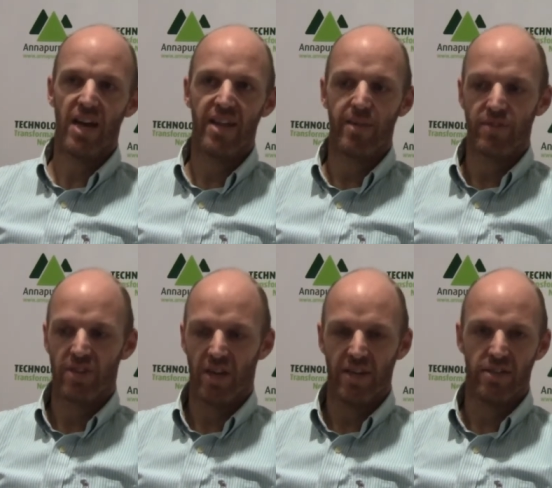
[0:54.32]
They were
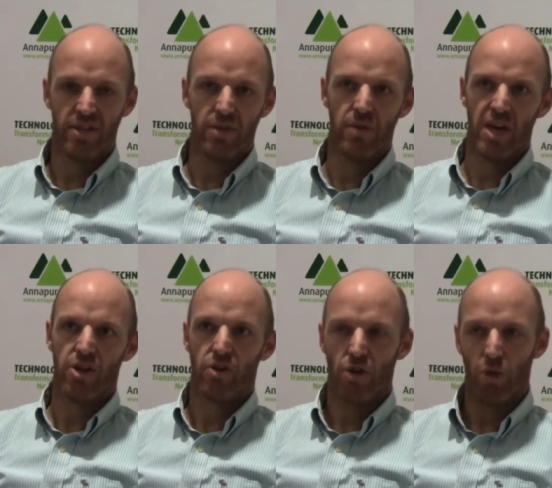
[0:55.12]
starting to
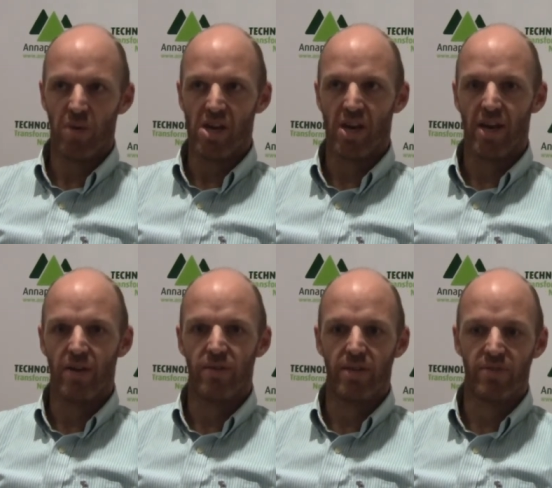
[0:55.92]
copy
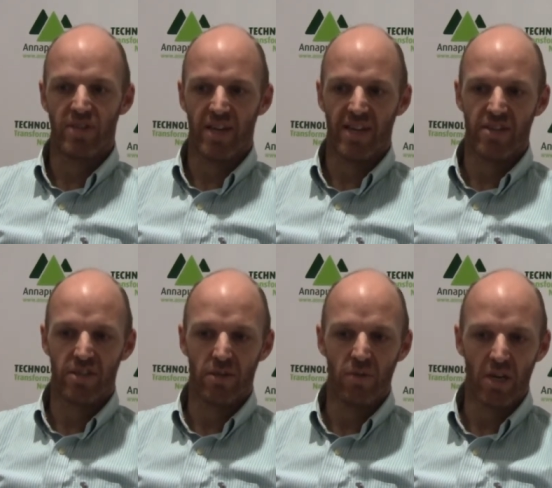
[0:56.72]
code. They were starting
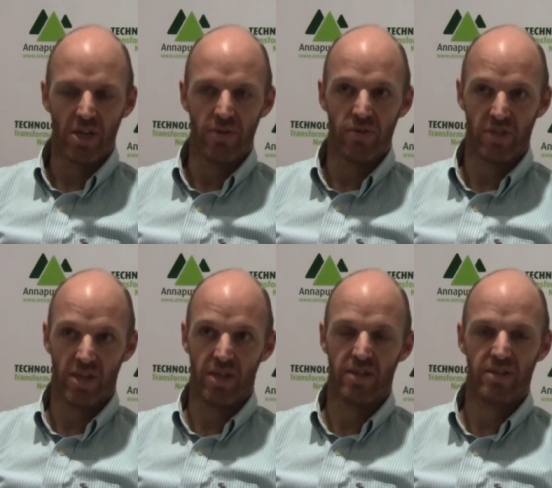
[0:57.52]
to lose
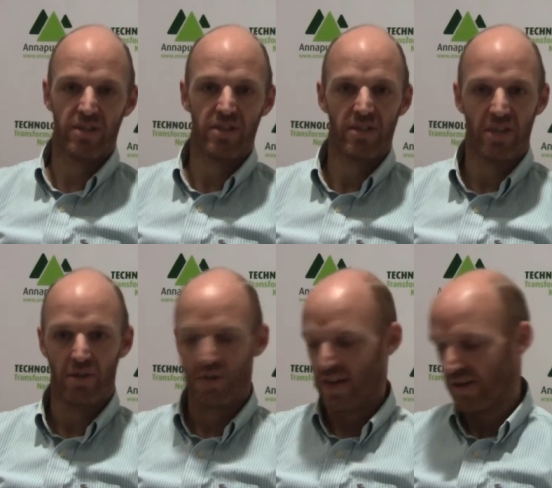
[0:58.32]
the consistency
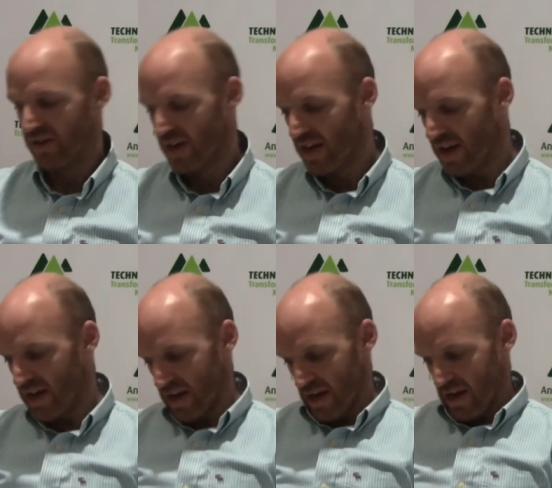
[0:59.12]
on code.
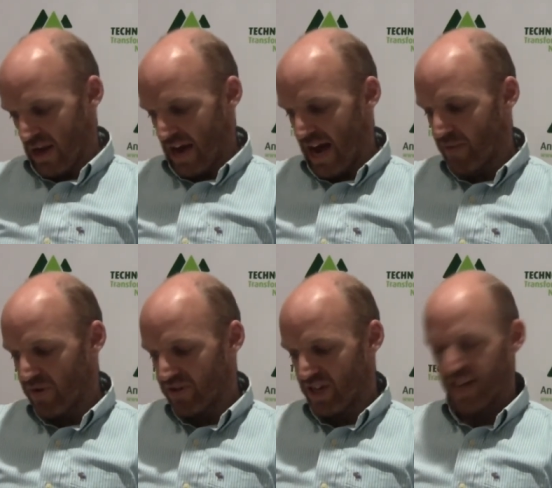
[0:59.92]
And
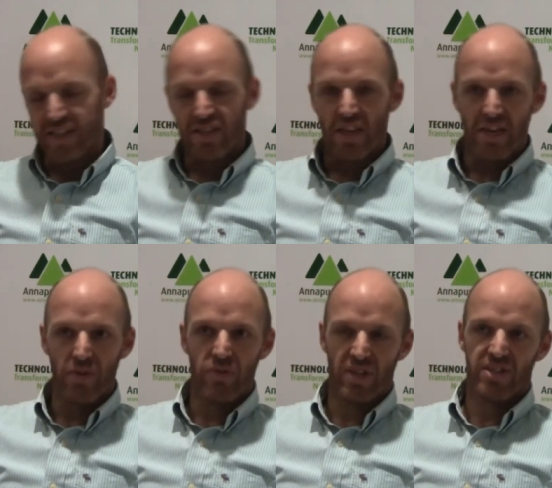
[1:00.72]
we were starting to
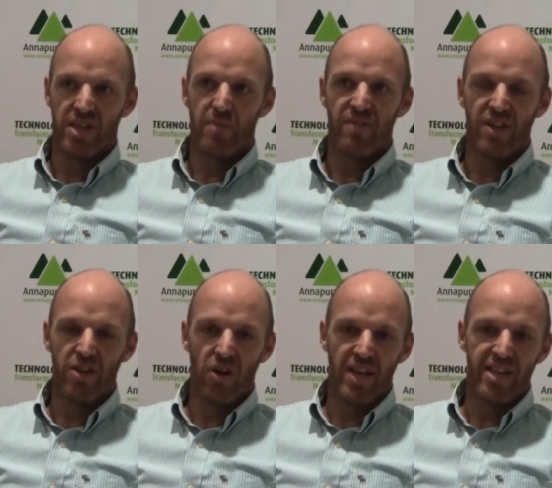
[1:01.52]
lose some of the
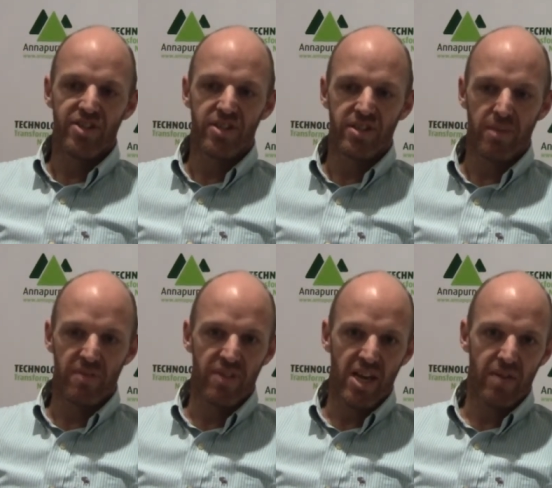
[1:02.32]
knowledge and some
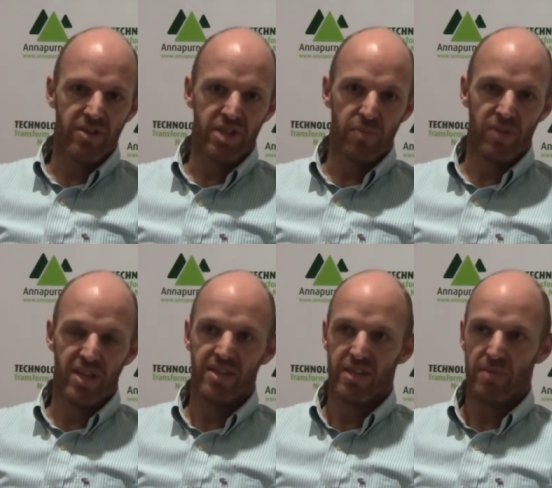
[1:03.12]
of the ownership within